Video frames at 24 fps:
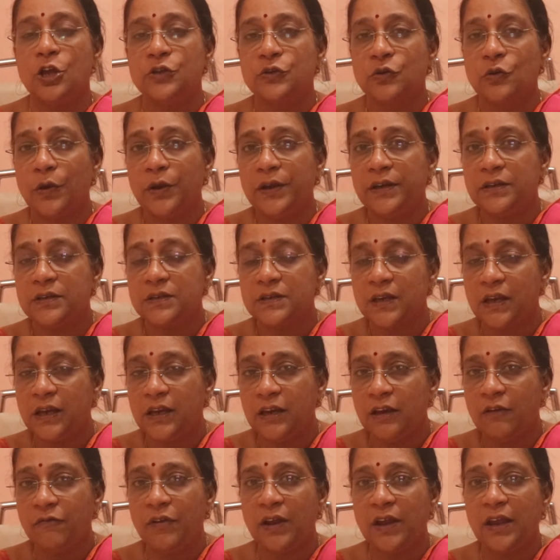So it's
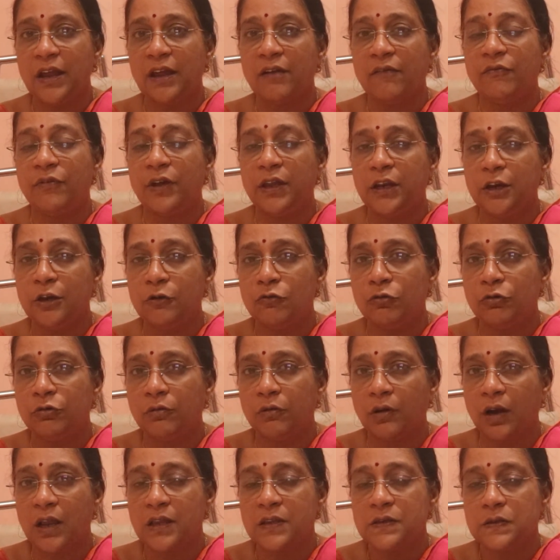in a way a very
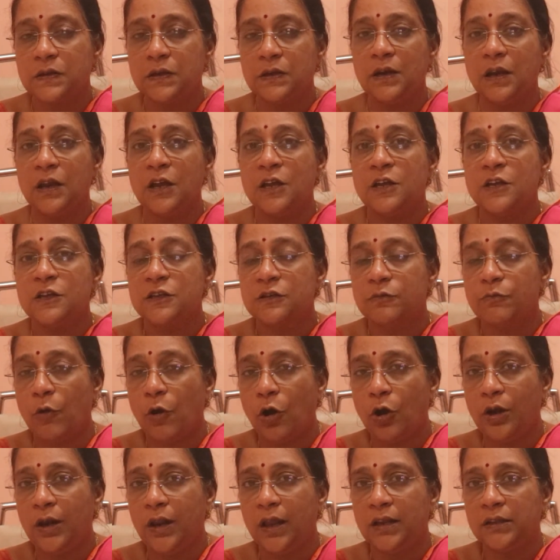good transit.
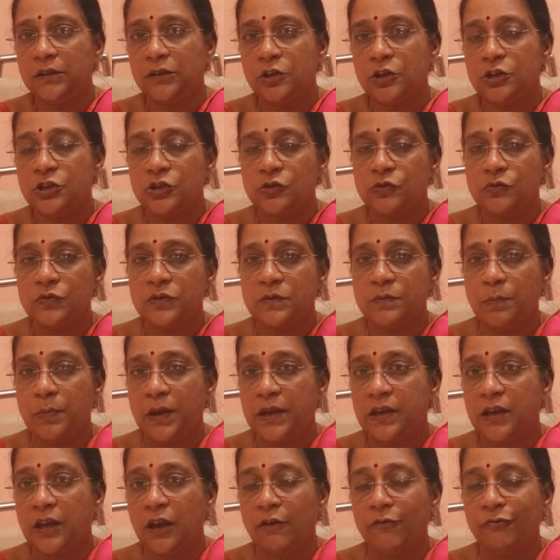Small health issues,
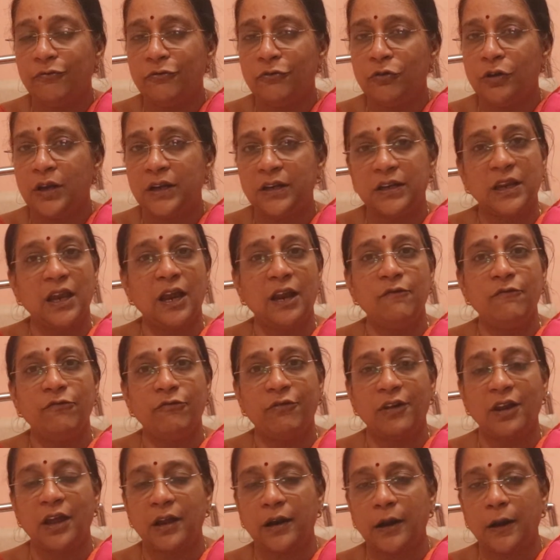be careful, it can
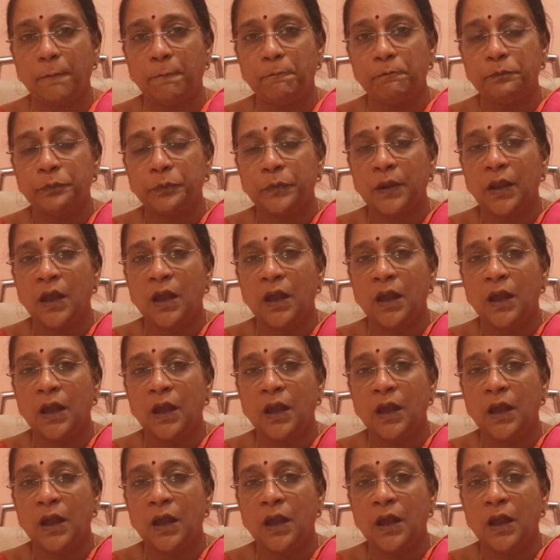flare up.